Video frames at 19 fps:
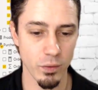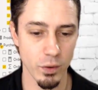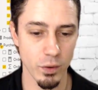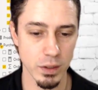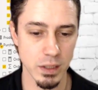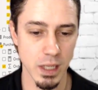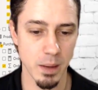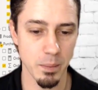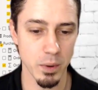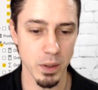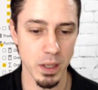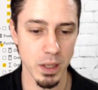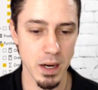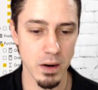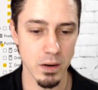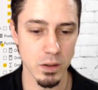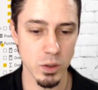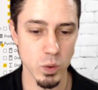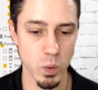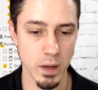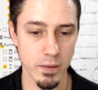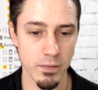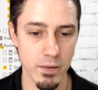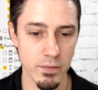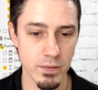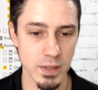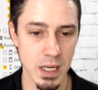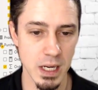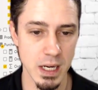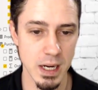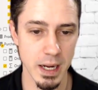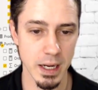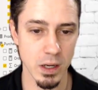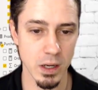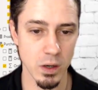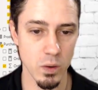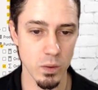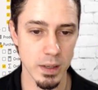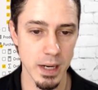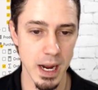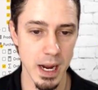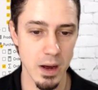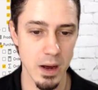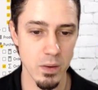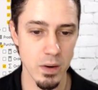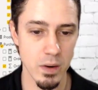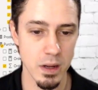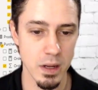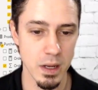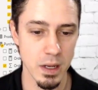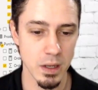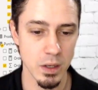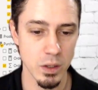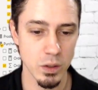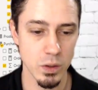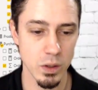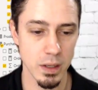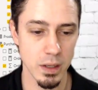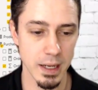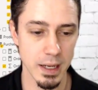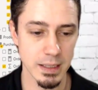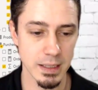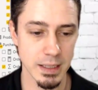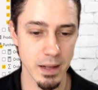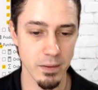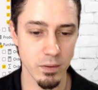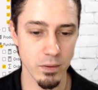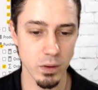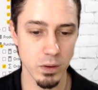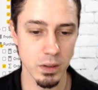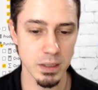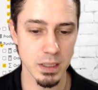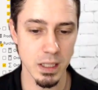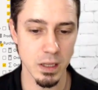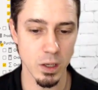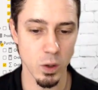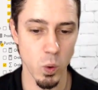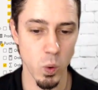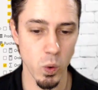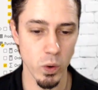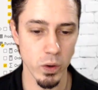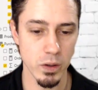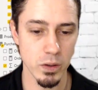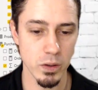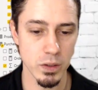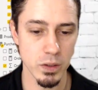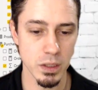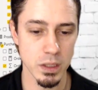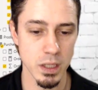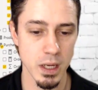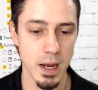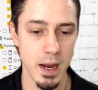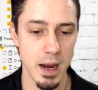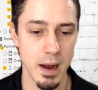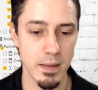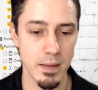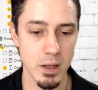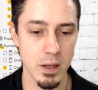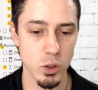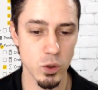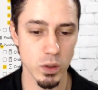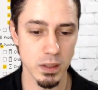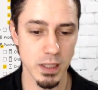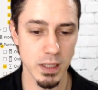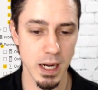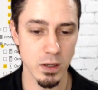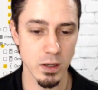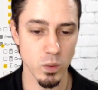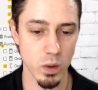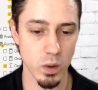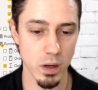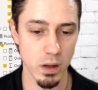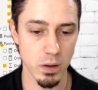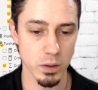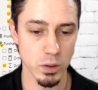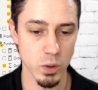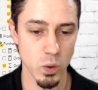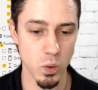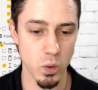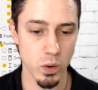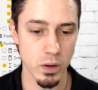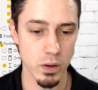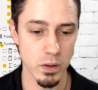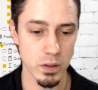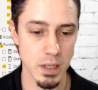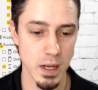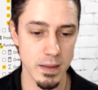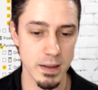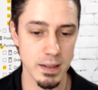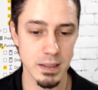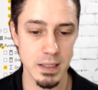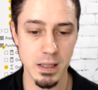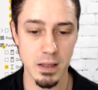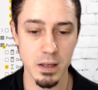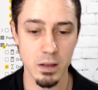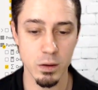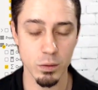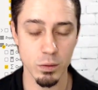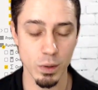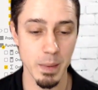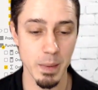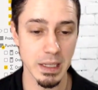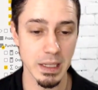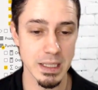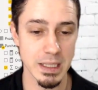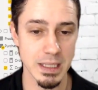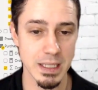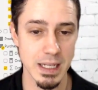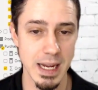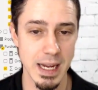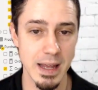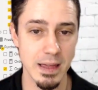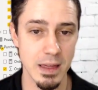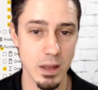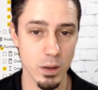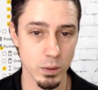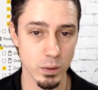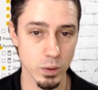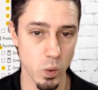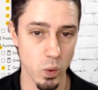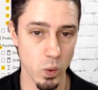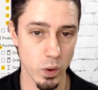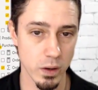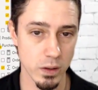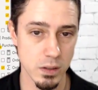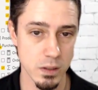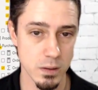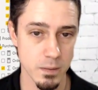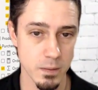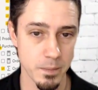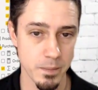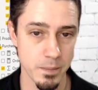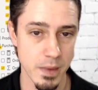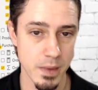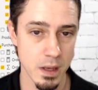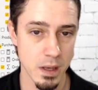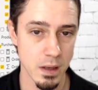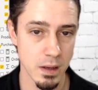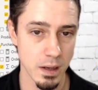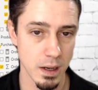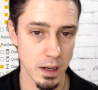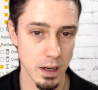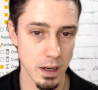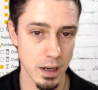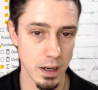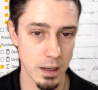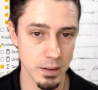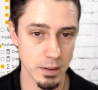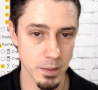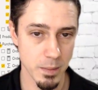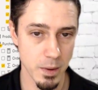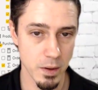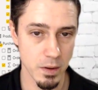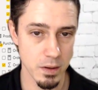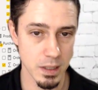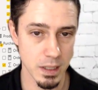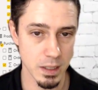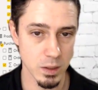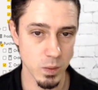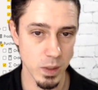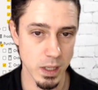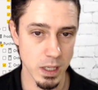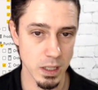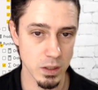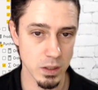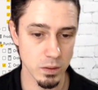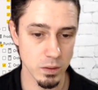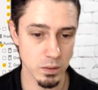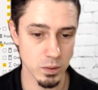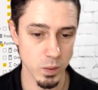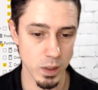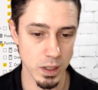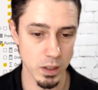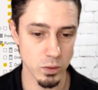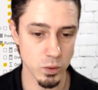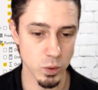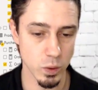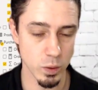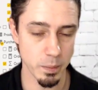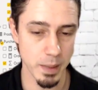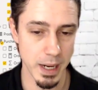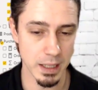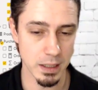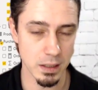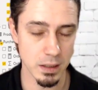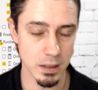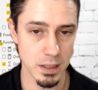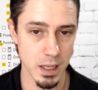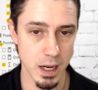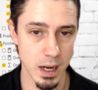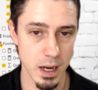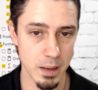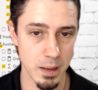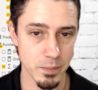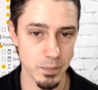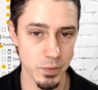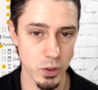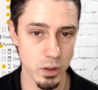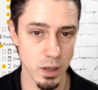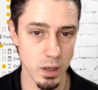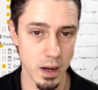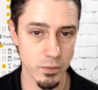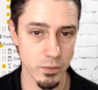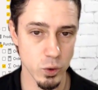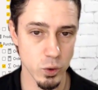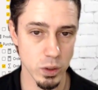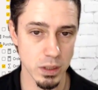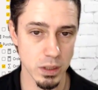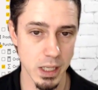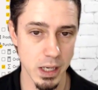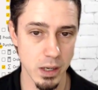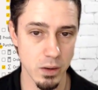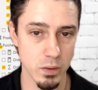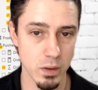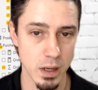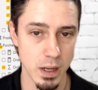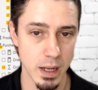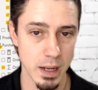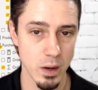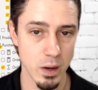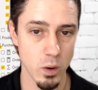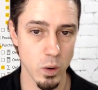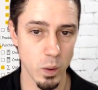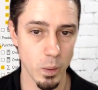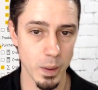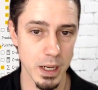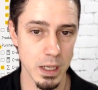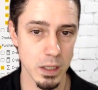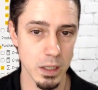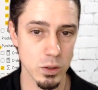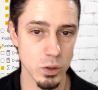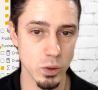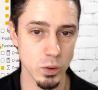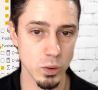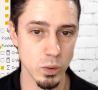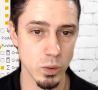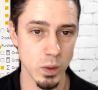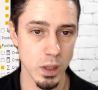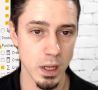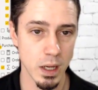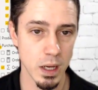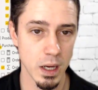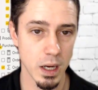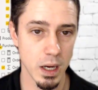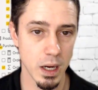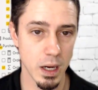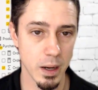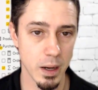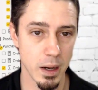So for example, here, 2015, I can go down to the next level and see the quarters, and then drill down to one of those quarters and then see the 3 months in those quarters. Some other things we can do is we can drill back to the top, turn off drill down, or we could do